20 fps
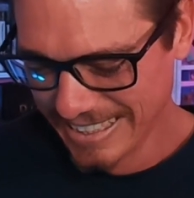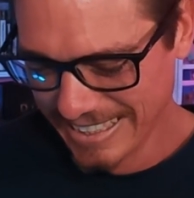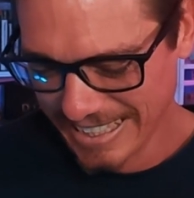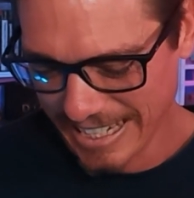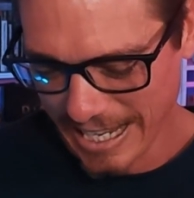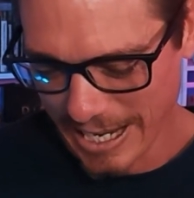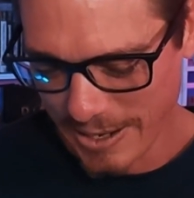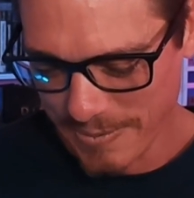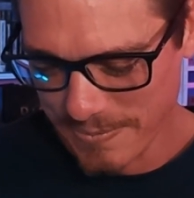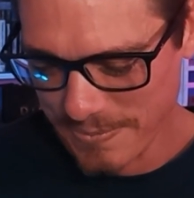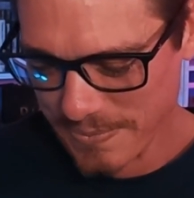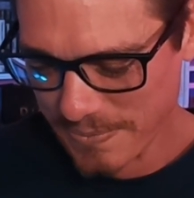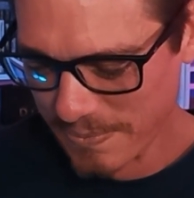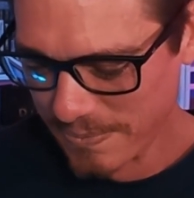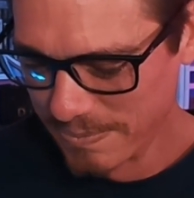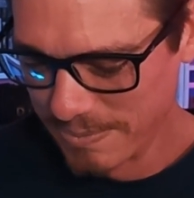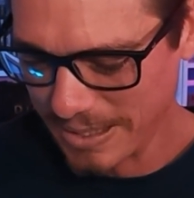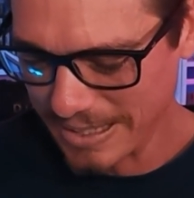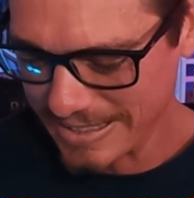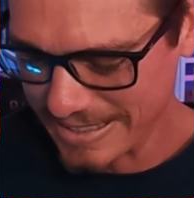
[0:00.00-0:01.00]

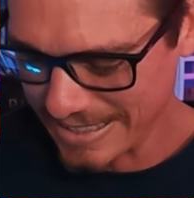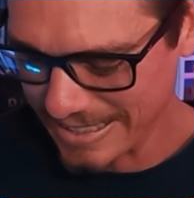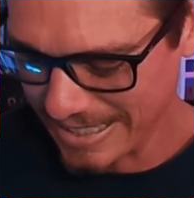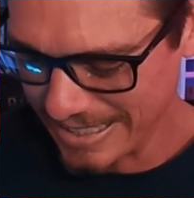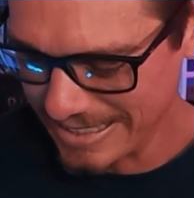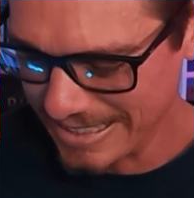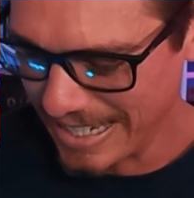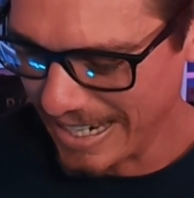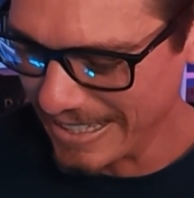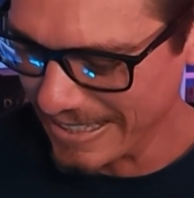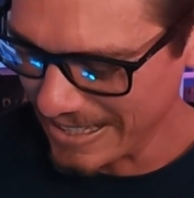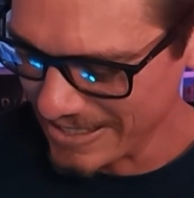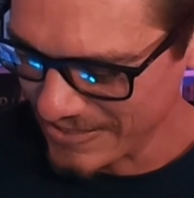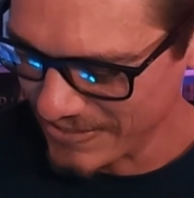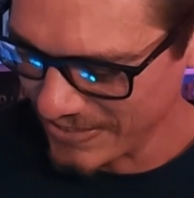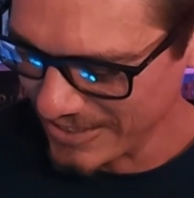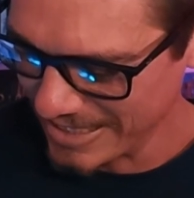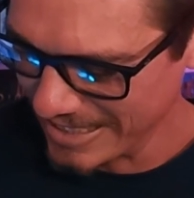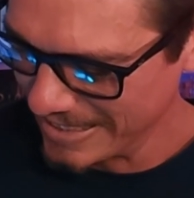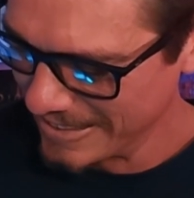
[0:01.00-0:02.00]
Yeah, that's
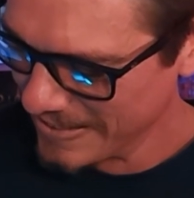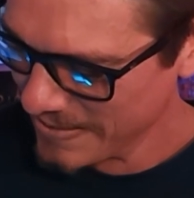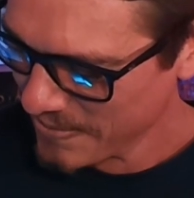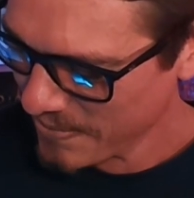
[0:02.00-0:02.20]
funny.